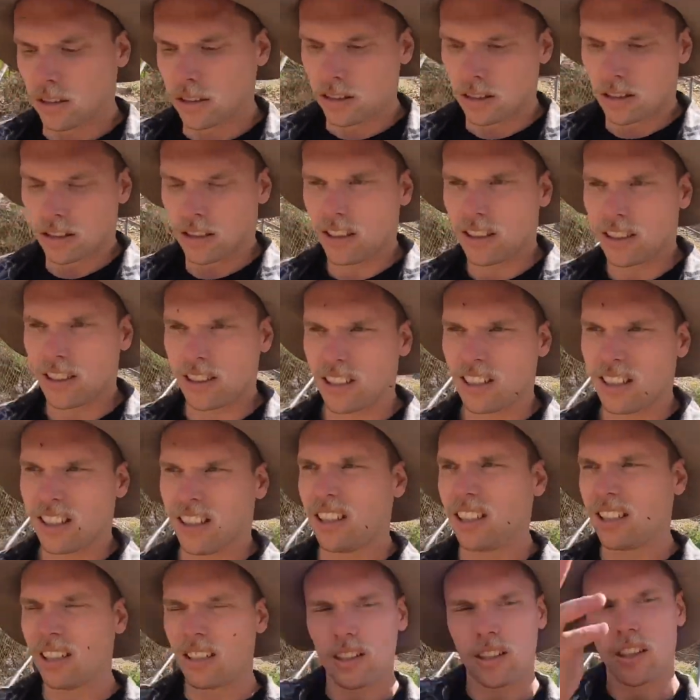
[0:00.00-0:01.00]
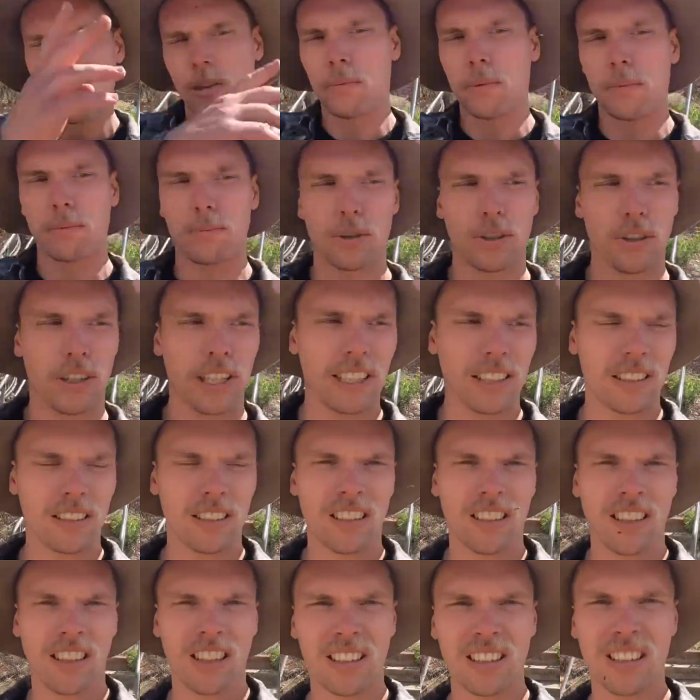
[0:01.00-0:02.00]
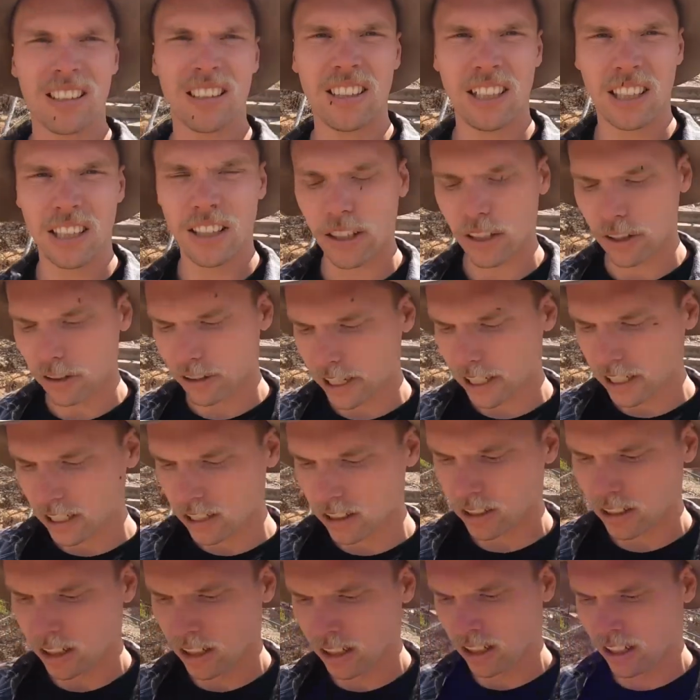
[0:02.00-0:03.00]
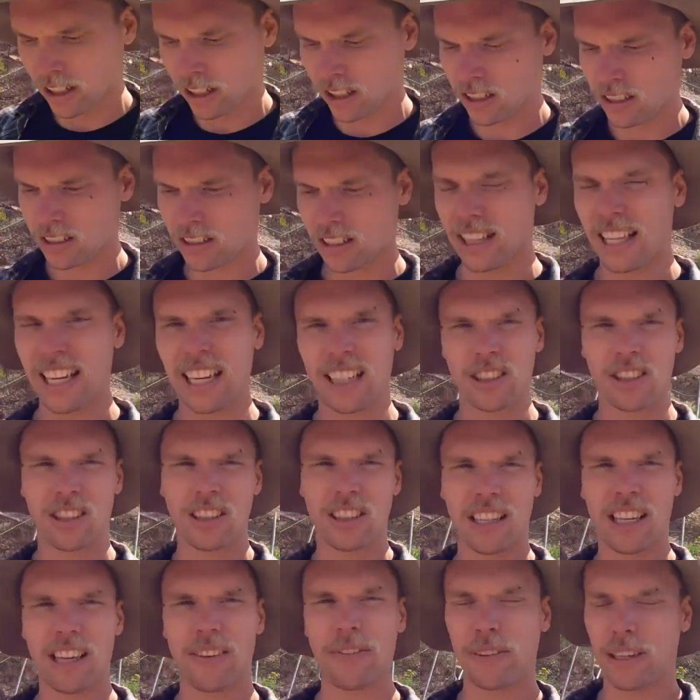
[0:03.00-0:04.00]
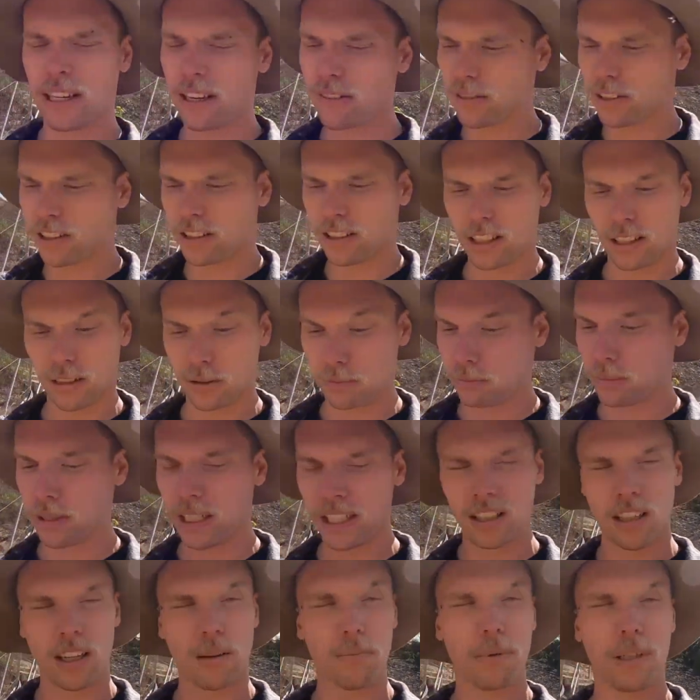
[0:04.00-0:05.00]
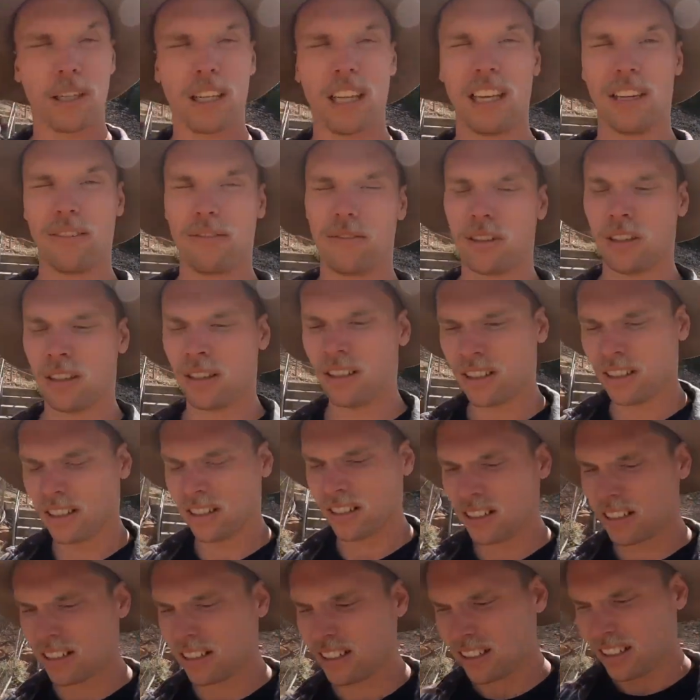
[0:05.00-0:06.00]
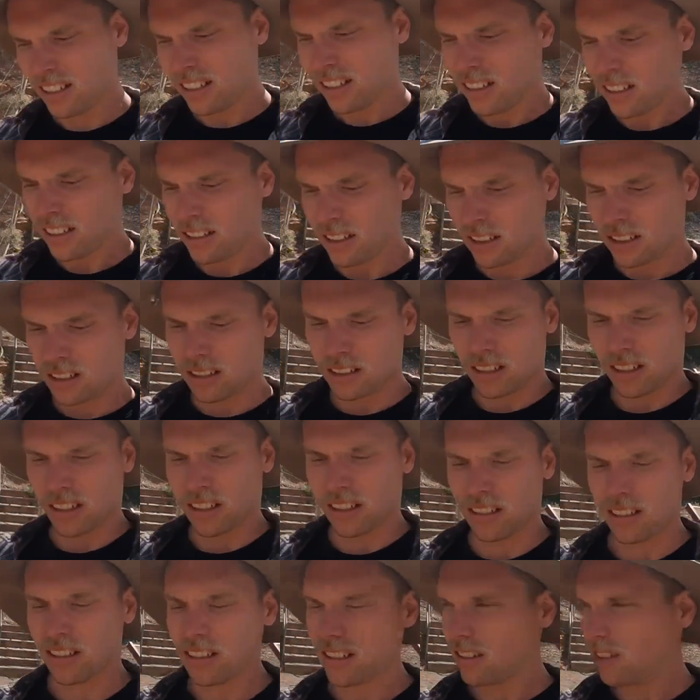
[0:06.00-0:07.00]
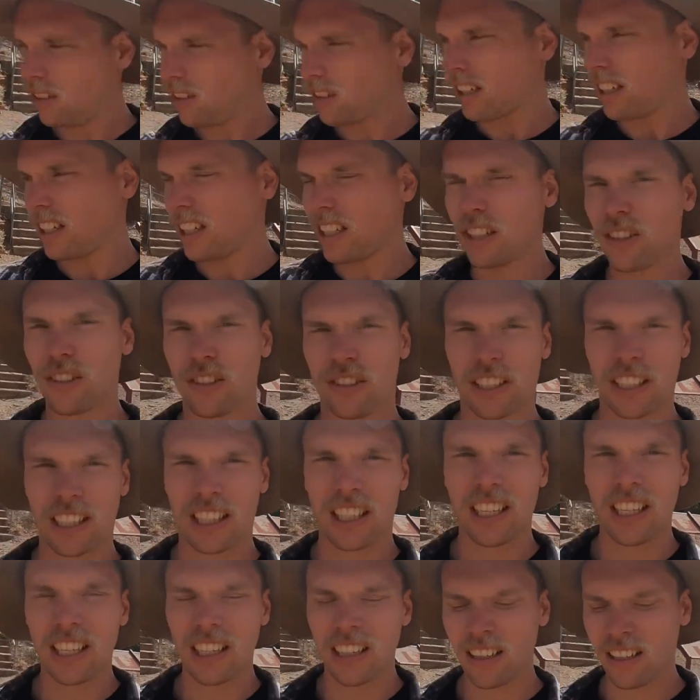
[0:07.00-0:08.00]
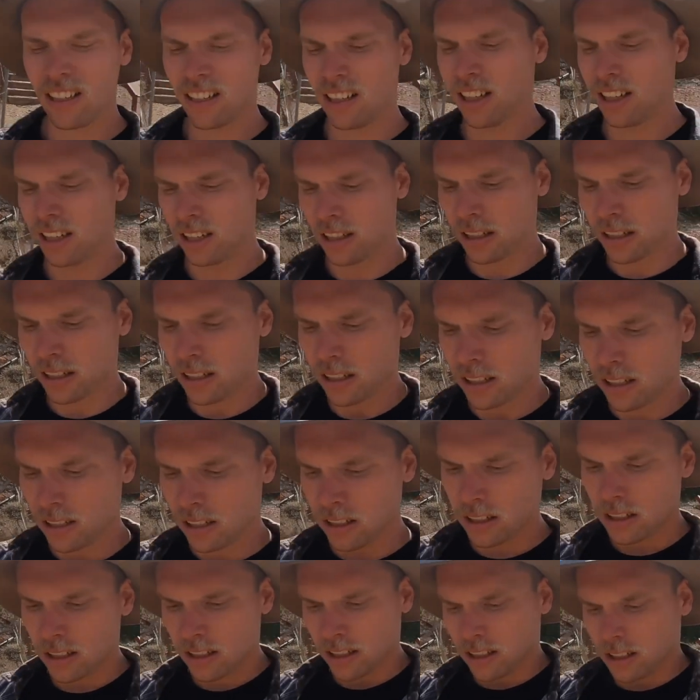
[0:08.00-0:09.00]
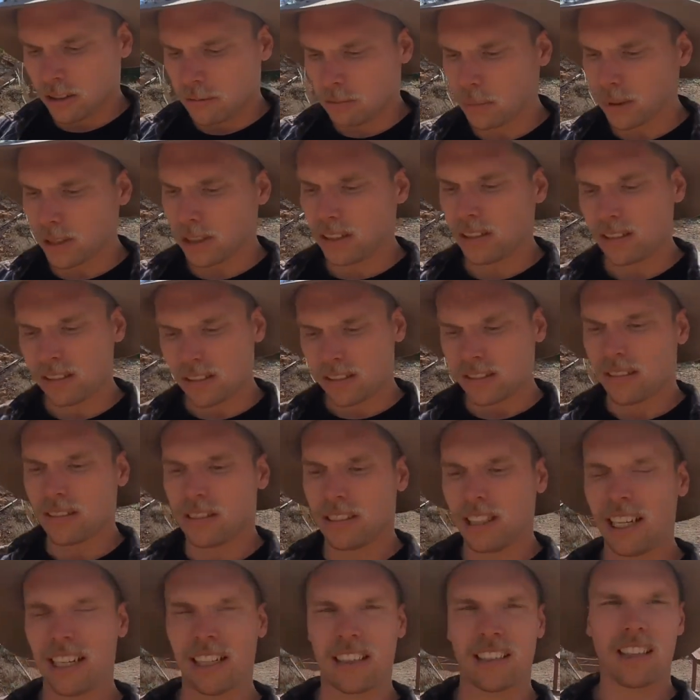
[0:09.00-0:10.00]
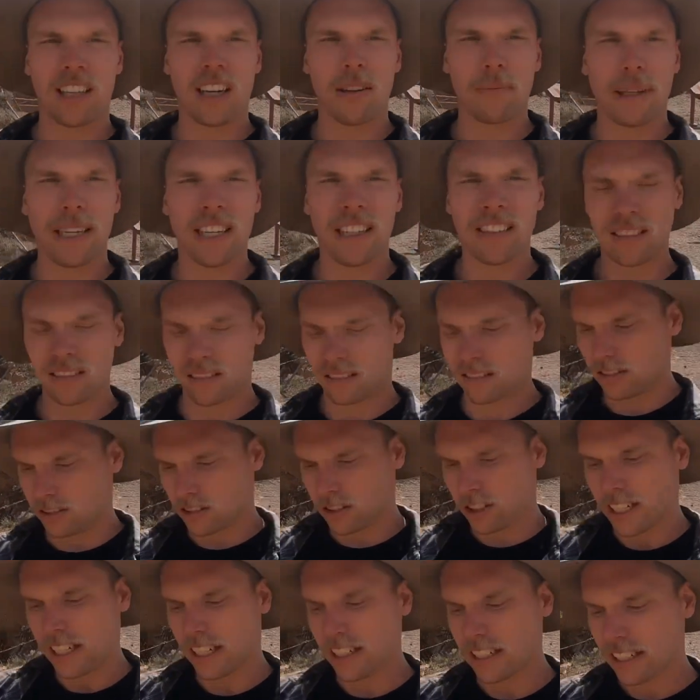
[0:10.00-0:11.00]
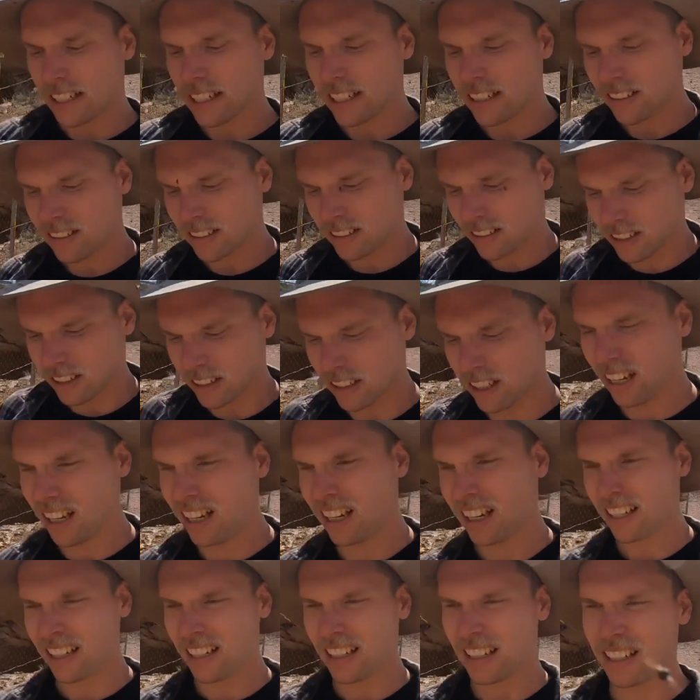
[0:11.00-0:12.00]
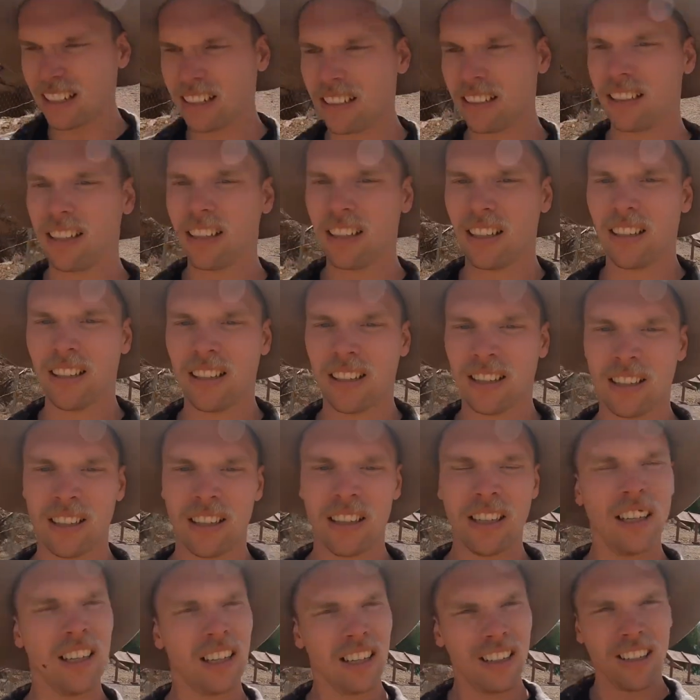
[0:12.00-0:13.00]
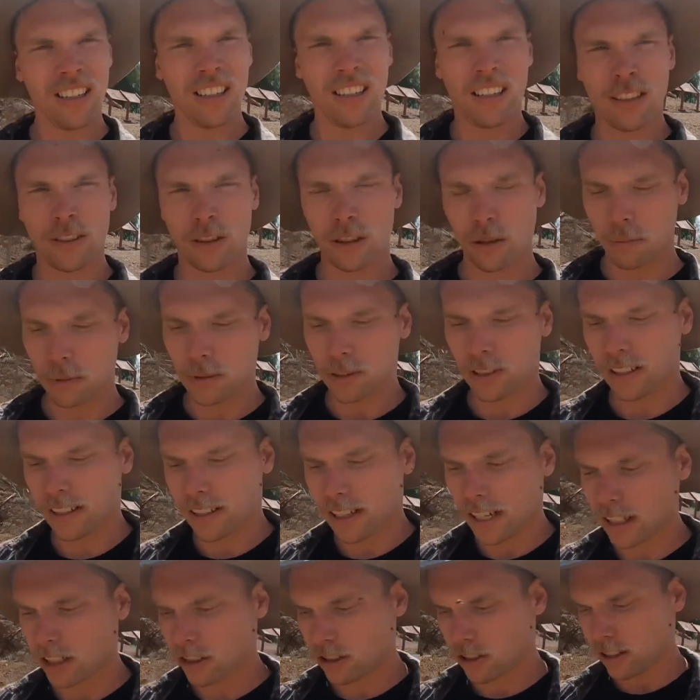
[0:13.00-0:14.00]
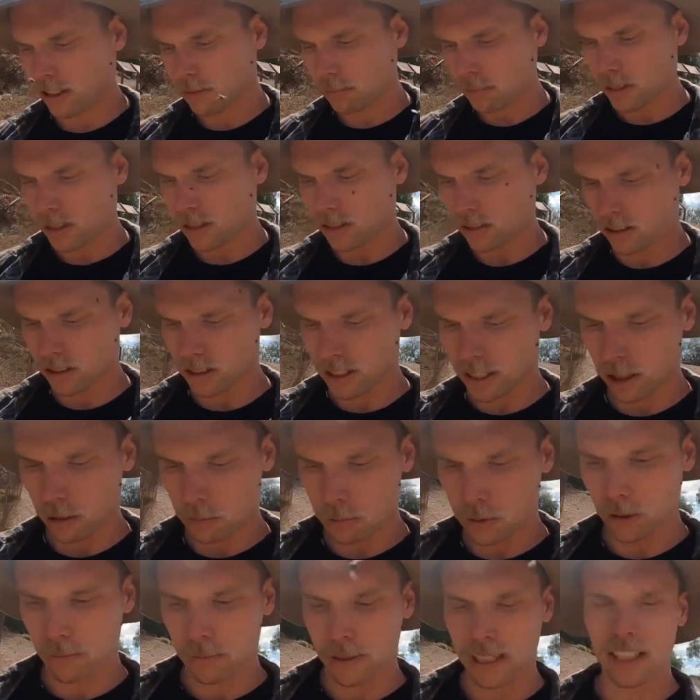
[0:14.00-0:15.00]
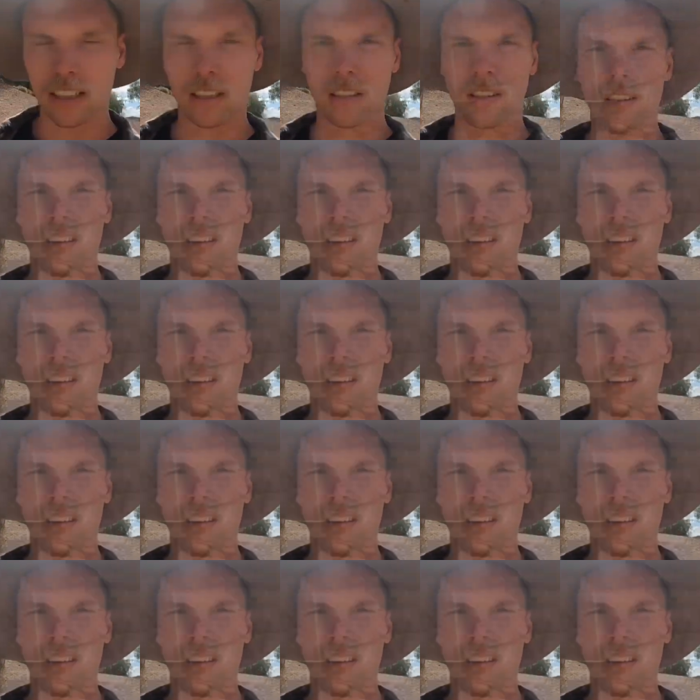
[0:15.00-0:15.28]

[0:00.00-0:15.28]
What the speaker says: the copper price deteriorating. So they actually left everything, picked up and left. So there's a lot of history here, but yeah, come out and check it out and drop a donation in, because it helps them out a